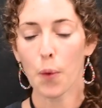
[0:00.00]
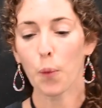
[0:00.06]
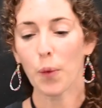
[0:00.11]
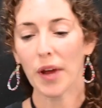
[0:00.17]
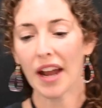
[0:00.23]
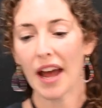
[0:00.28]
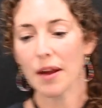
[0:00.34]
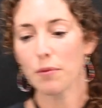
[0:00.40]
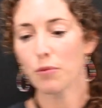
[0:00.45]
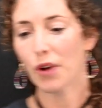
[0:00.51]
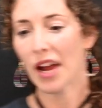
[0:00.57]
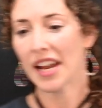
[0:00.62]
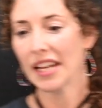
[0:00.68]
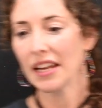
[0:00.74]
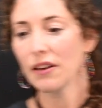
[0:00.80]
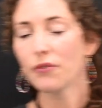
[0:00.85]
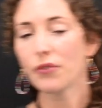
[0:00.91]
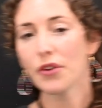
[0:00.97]
When I'm
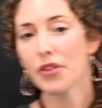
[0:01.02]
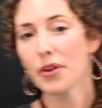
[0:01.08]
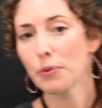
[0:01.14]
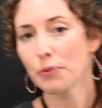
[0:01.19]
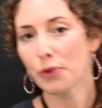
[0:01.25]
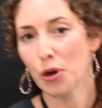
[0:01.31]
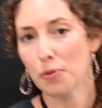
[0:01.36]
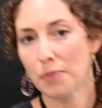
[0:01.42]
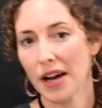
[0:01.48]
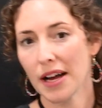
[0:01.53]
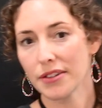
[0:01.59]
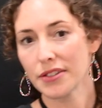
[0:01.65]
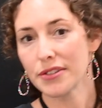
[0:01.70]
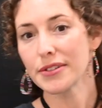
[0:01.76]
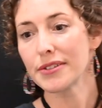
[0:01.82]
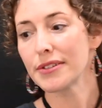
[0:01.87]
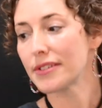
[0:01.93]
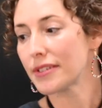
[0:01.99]
ready for the robot
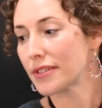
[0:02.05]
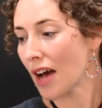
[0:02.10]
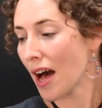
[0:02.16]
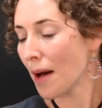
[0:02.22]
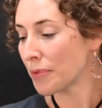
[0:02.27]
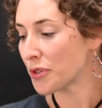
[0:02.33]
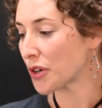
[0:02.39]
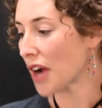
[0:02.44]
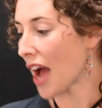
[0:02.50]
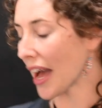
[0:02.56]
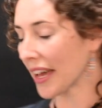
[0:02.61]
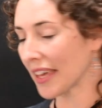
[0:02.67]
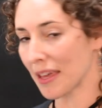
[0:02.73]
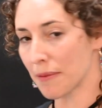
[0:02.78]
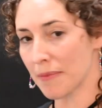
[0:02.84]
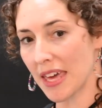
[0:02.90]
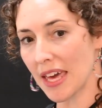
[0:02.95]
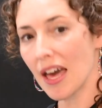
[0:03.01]
to stop
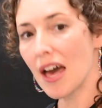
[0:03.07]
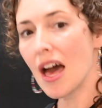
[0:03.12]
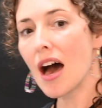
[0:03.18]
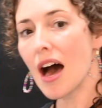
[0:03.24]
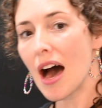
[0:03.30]
tracking me,